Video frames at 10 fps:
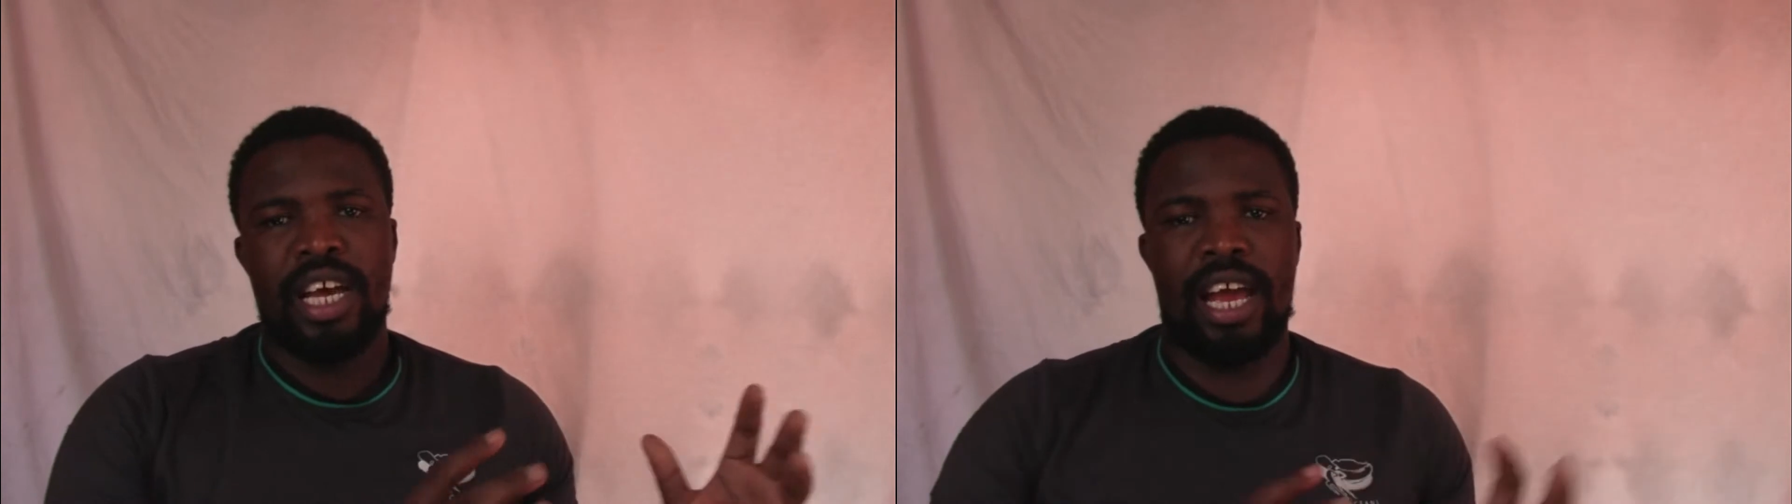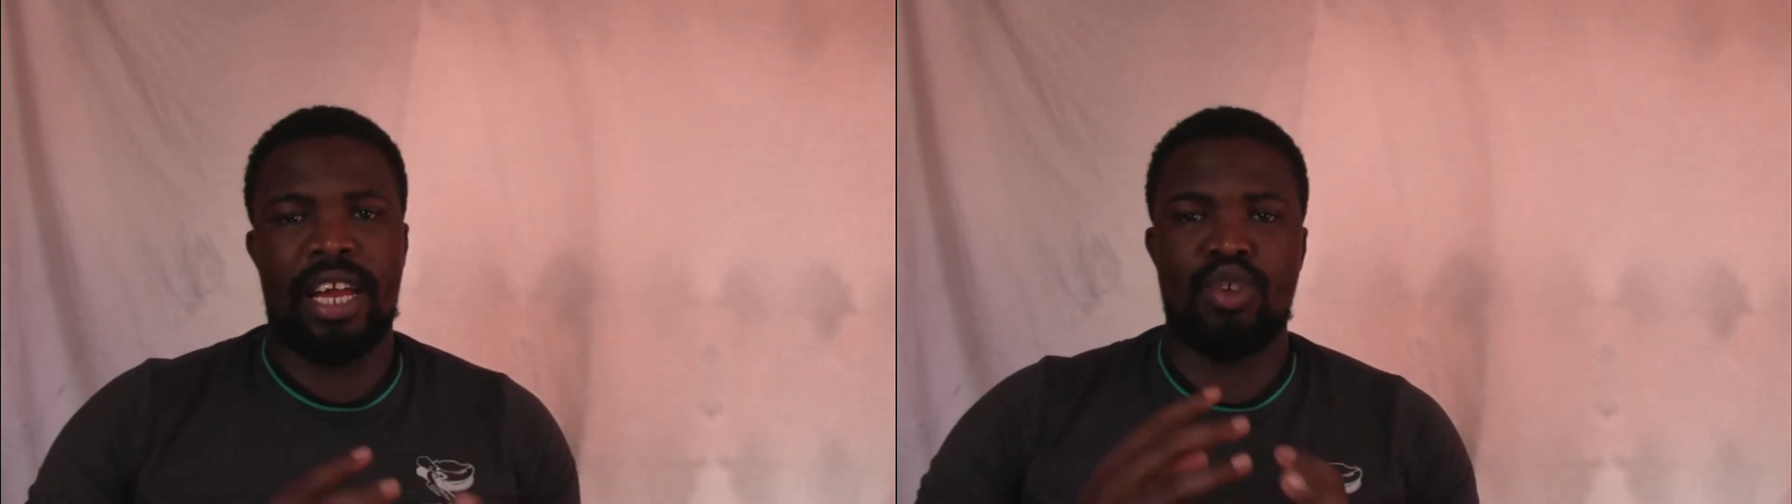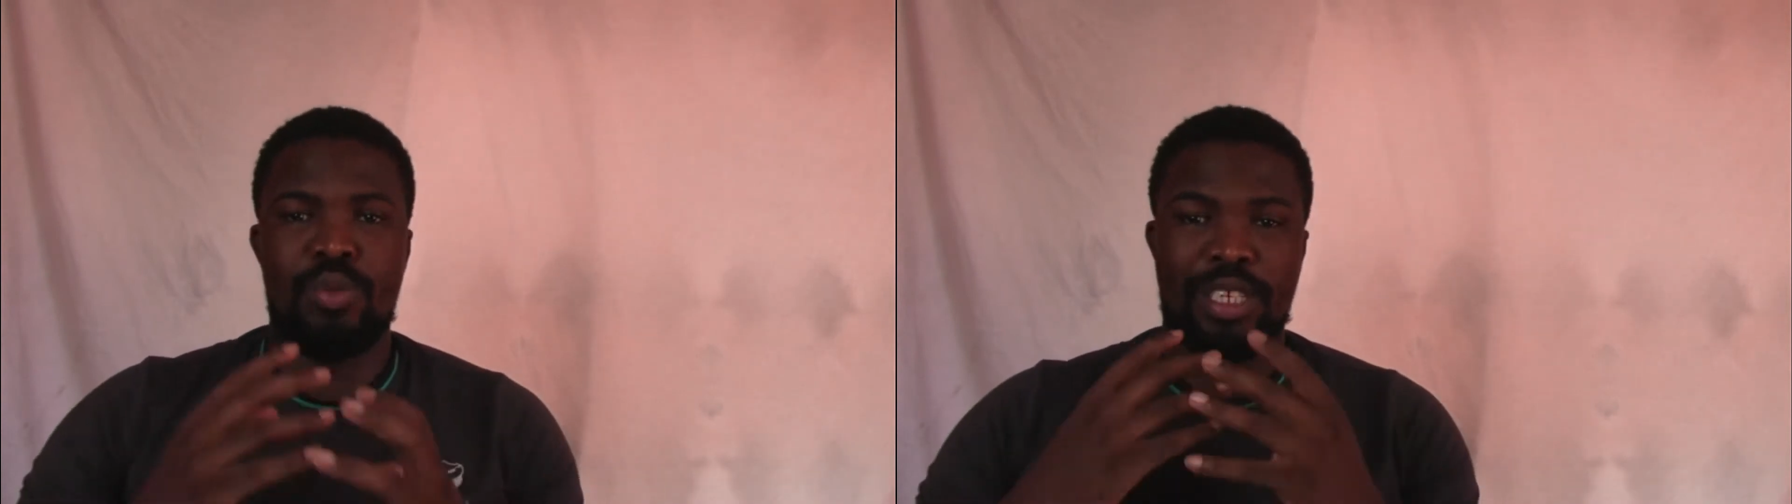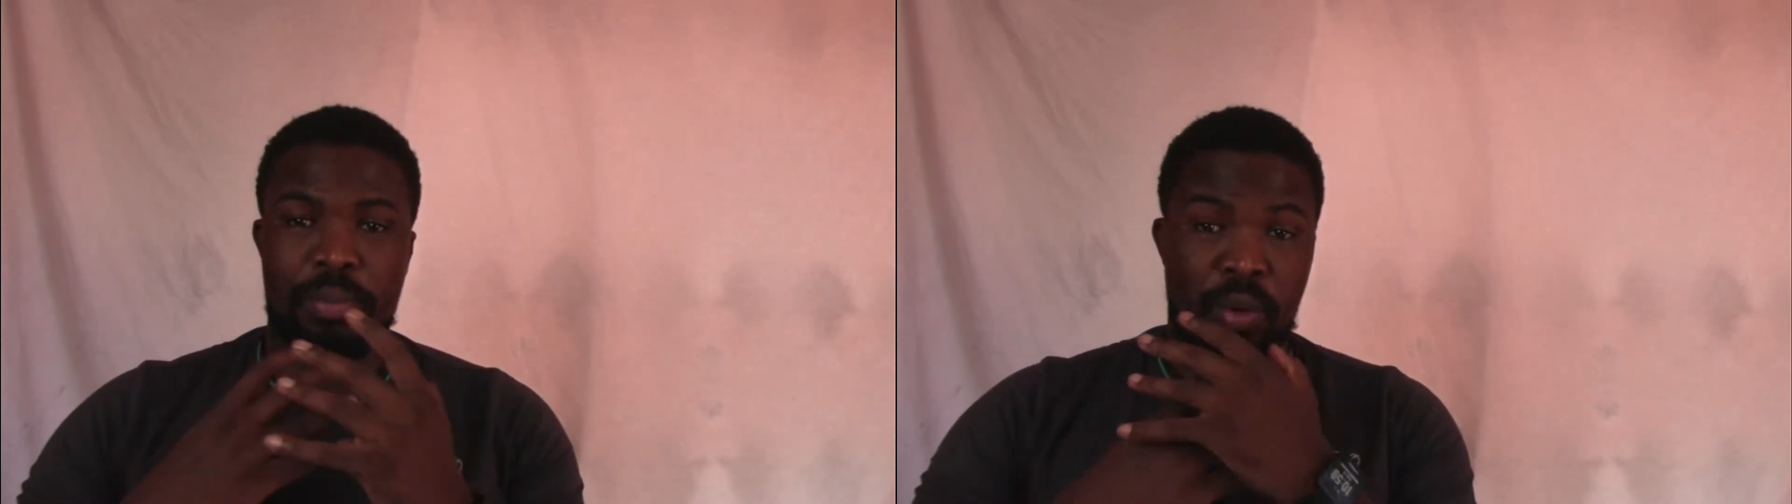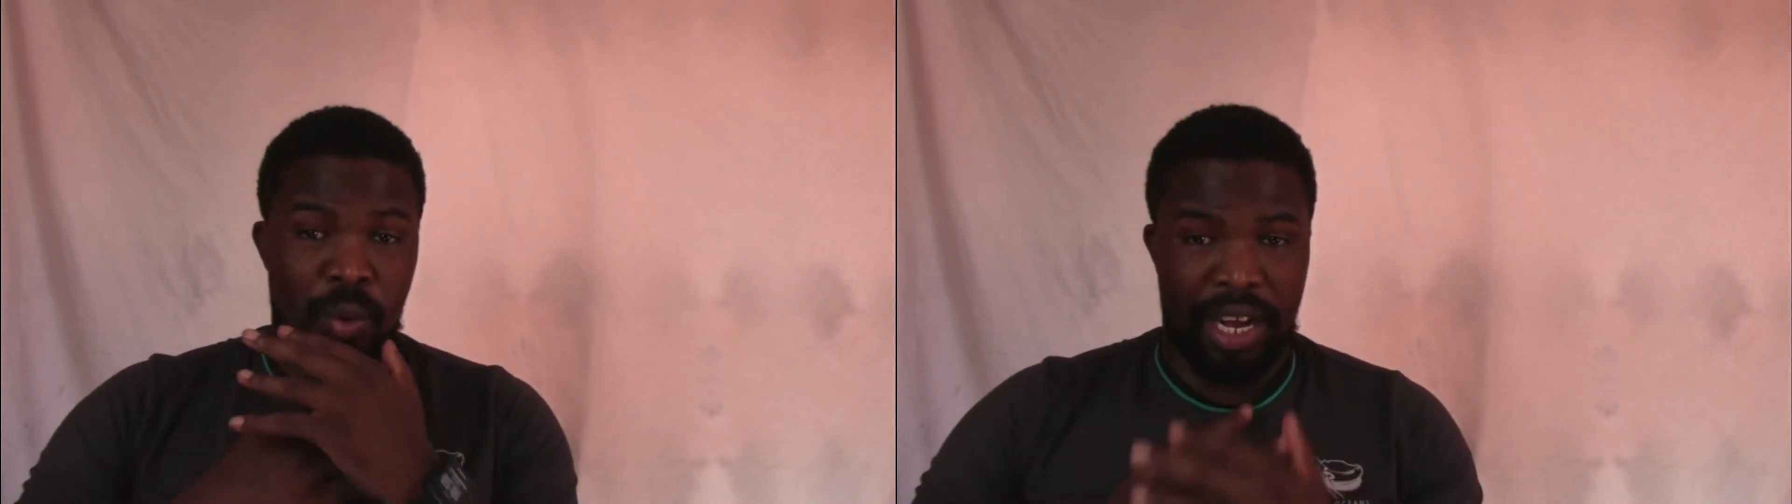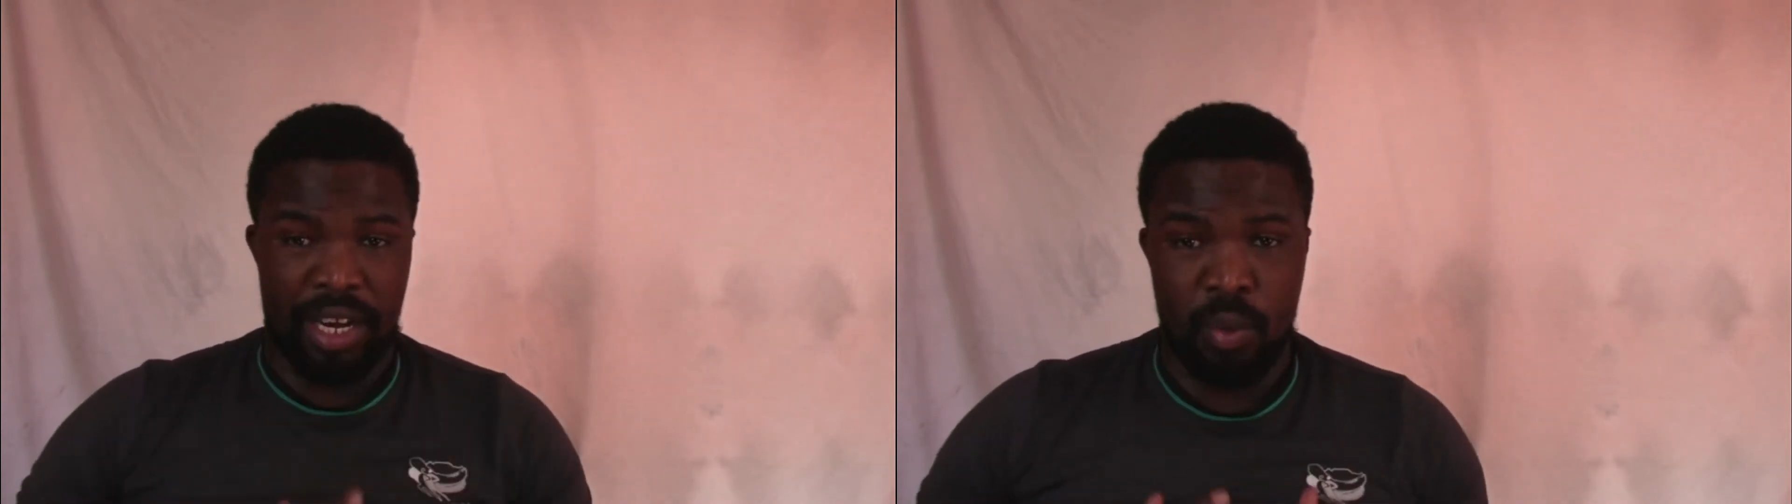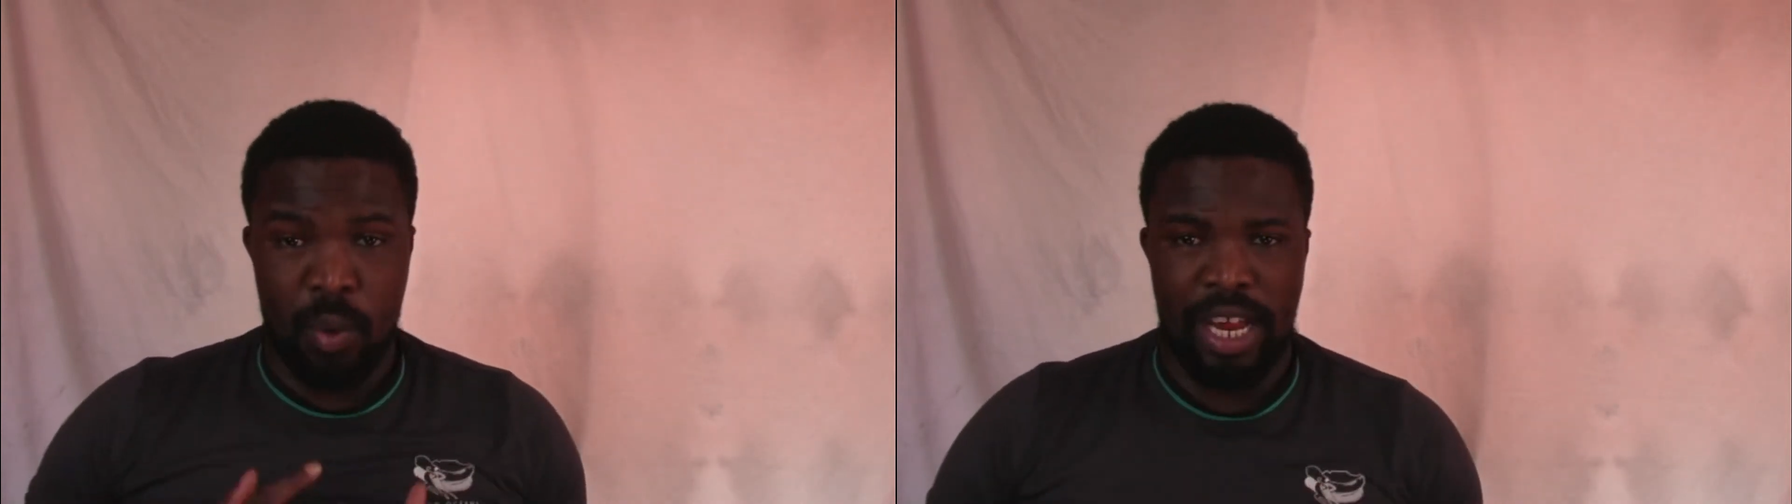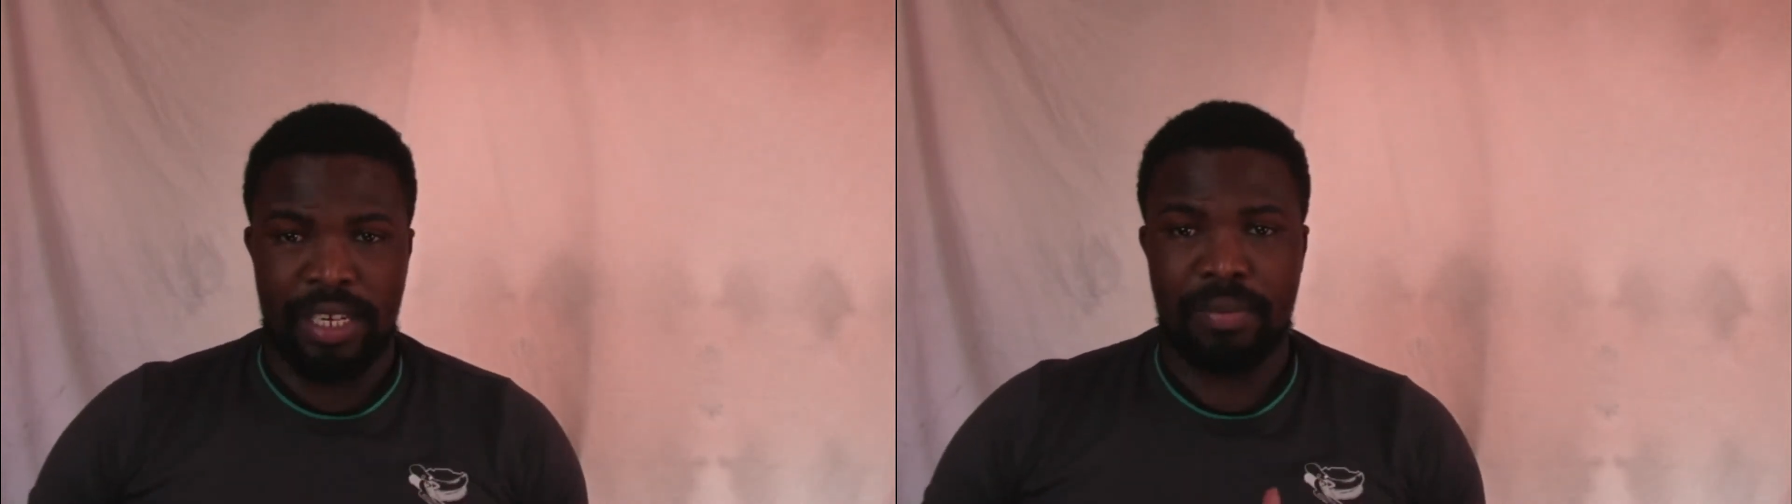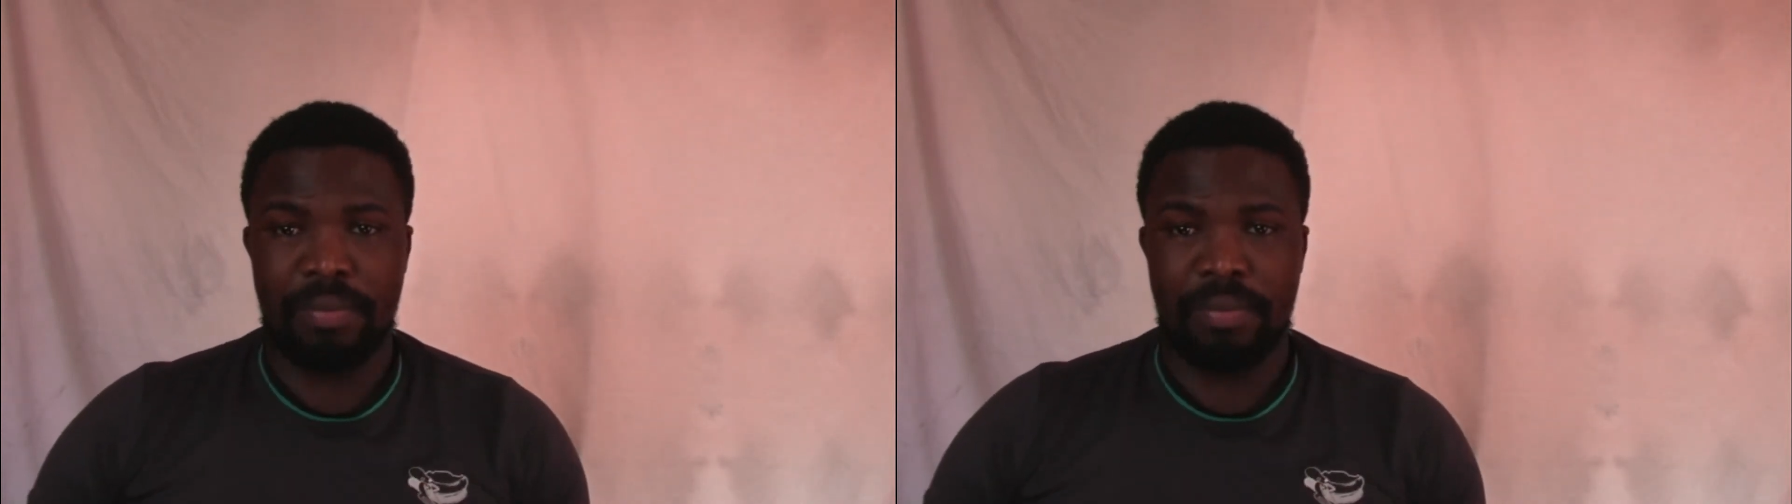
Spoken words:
and you must be wearing one.